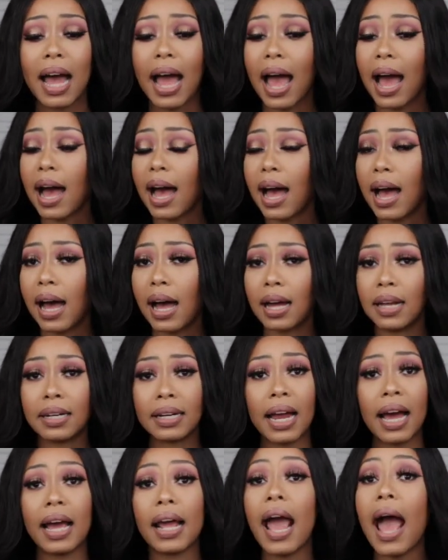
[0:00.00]

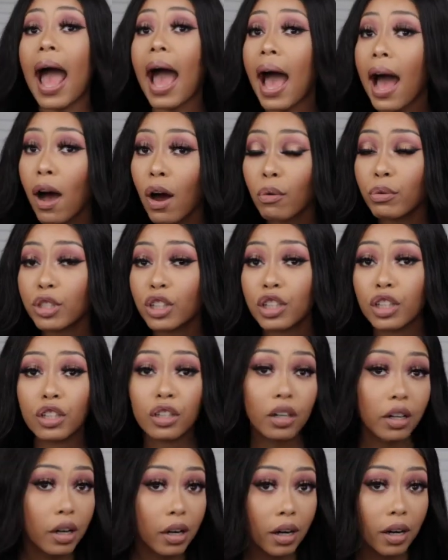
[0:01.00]
night out with your
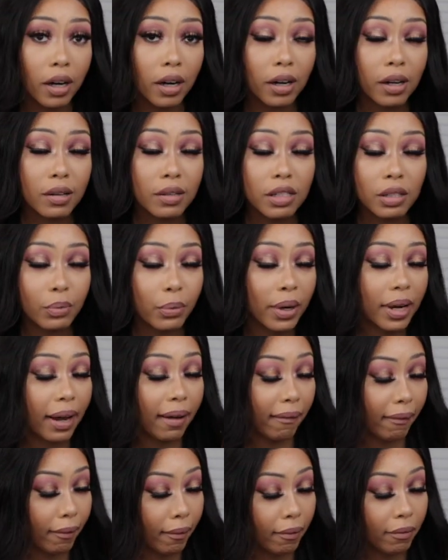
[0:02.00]
girls,
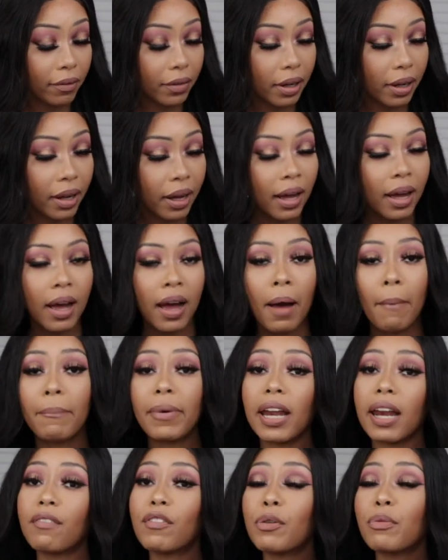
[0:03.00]
whatever.
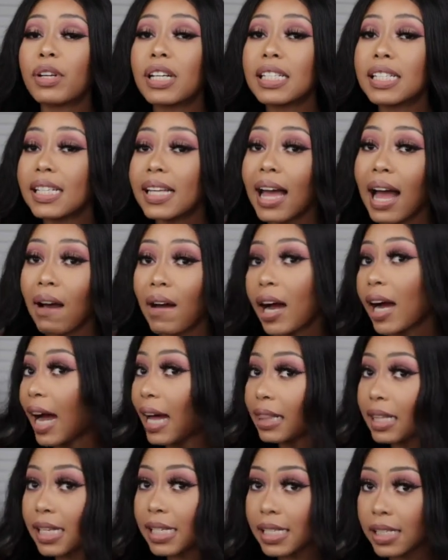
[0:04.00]
But if you want to see how I
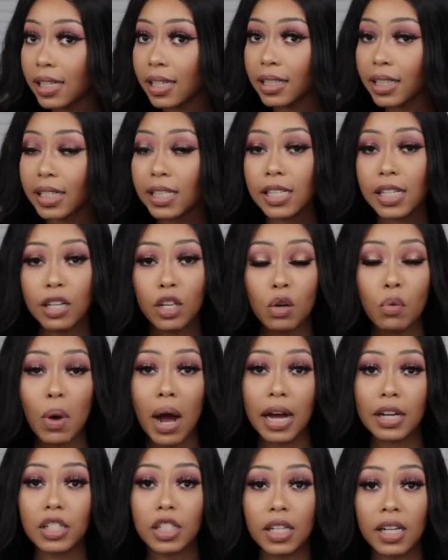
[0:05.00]
got this look, continue
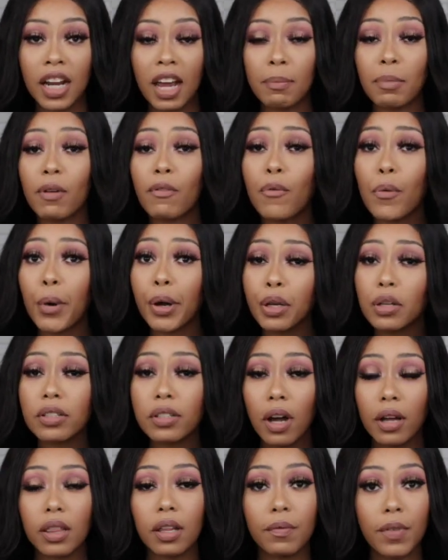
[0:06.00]
watching. And before you
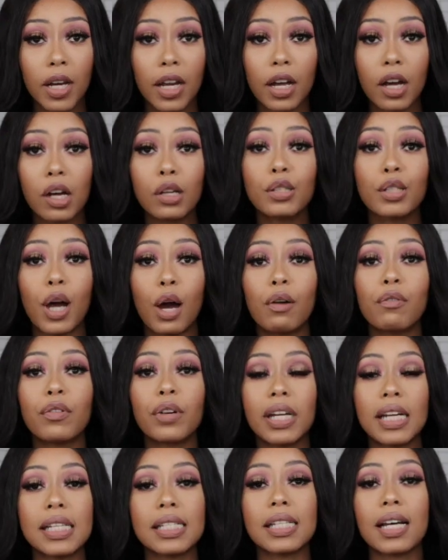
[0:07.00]
start the video, don't
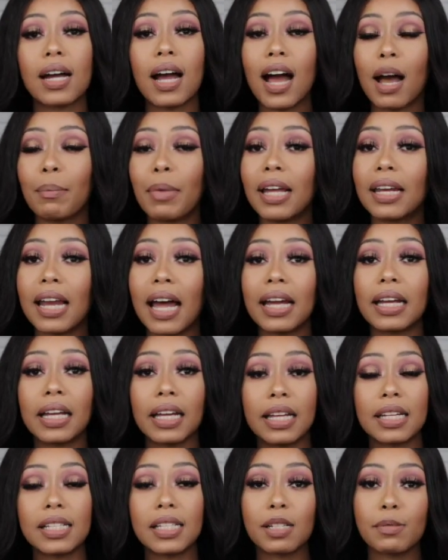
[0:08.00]
forget to comment, like,
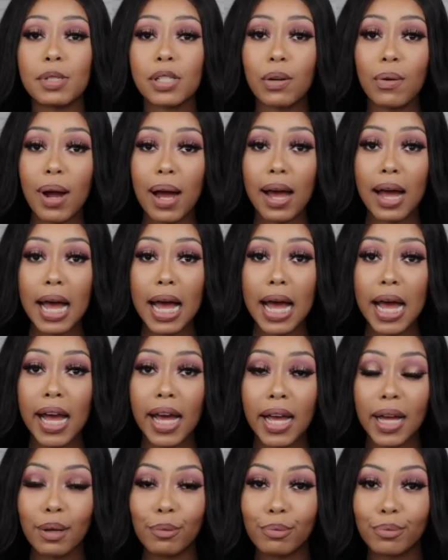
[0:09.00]
and
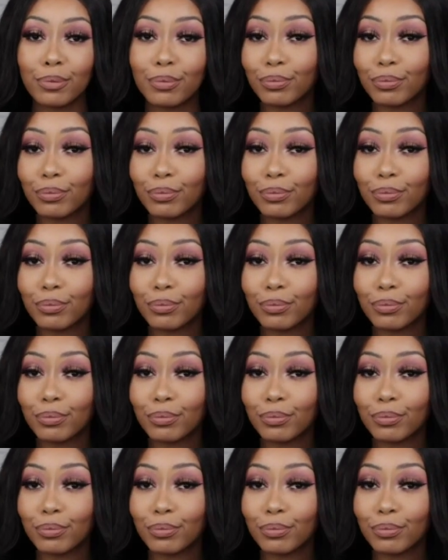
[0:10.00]
subscribe.